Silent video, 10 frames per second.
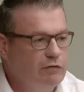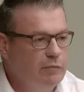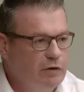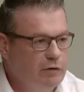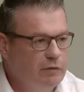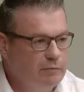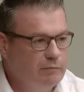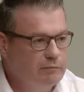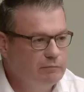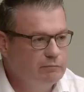should be done.
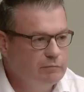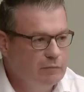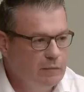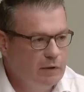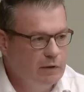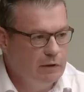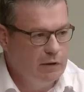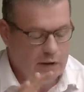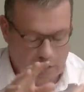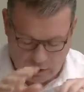
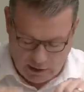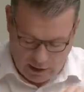Okay?